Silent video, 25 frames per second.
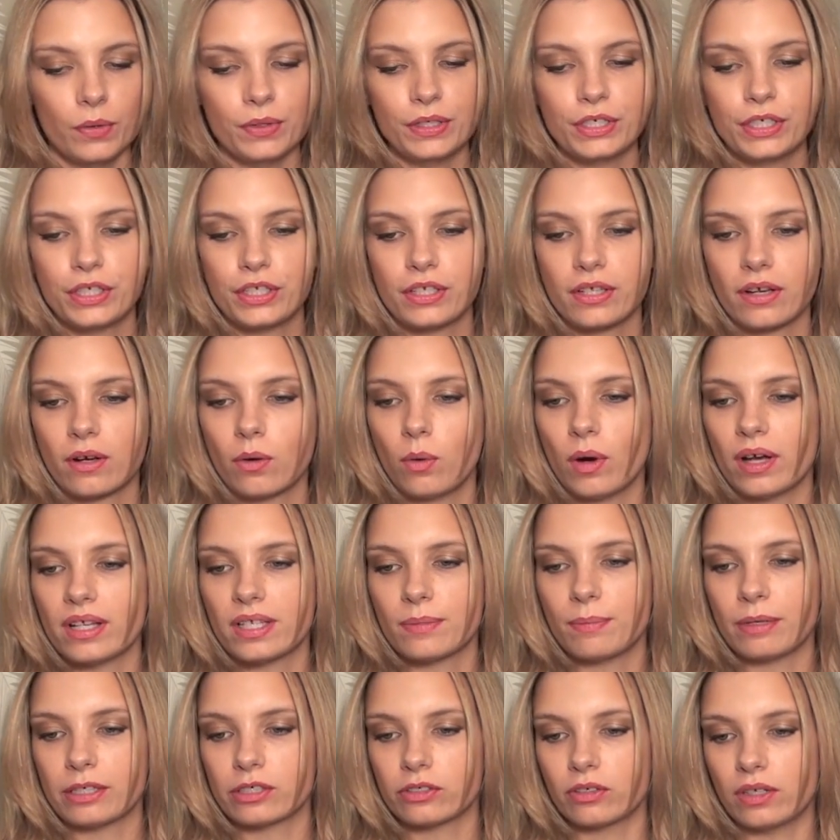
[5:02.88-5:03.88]
which is a quite
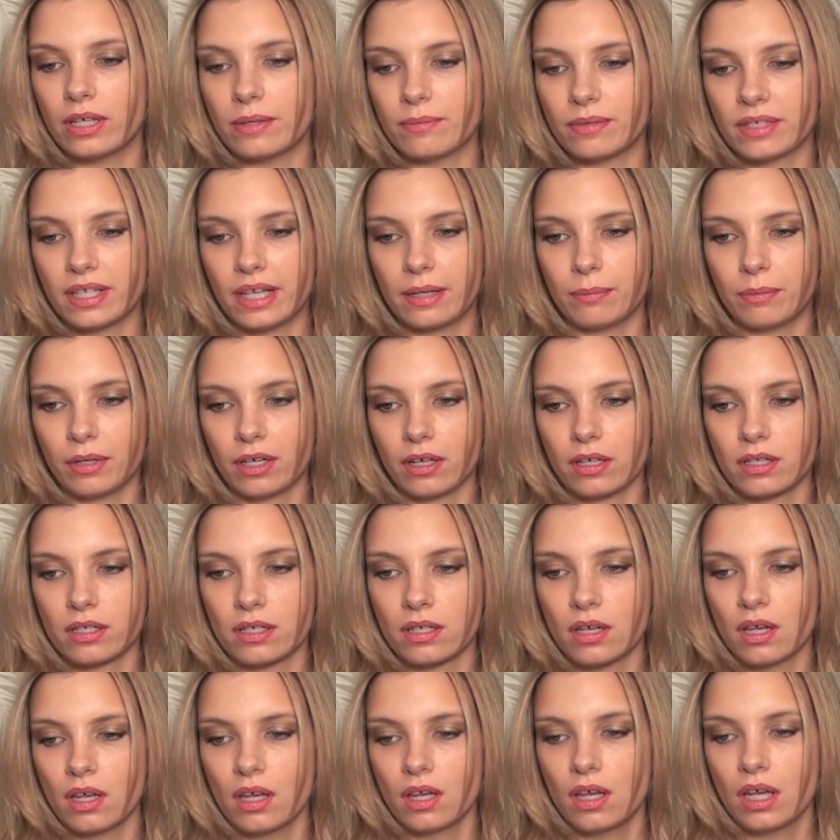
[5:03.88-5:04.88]
special lipstick
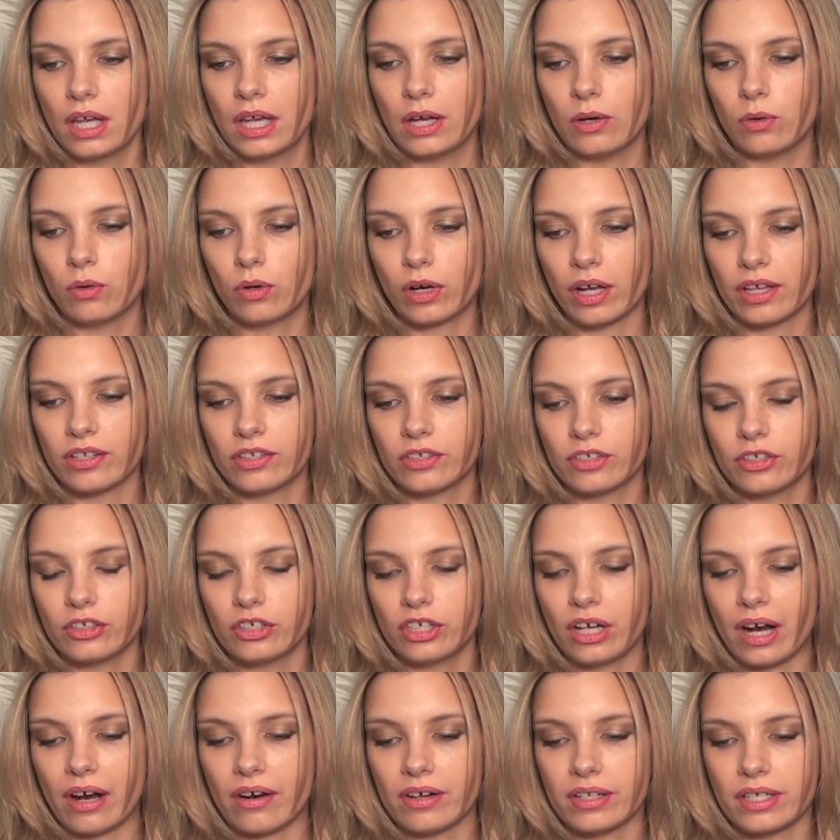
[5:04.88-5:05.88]
because it all goes to
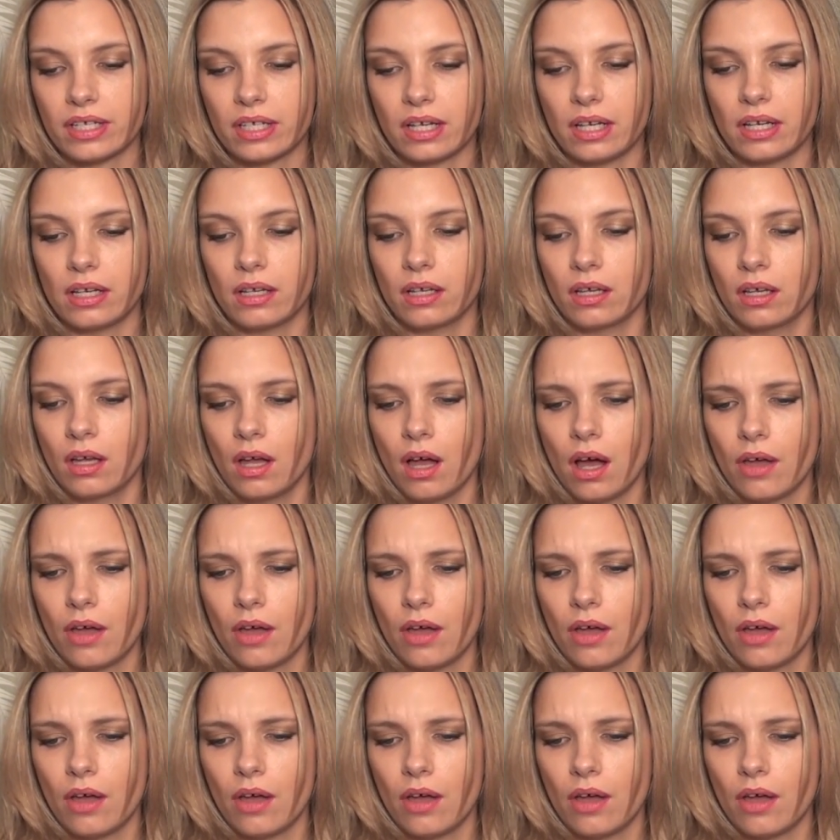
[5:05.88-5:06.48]
charity.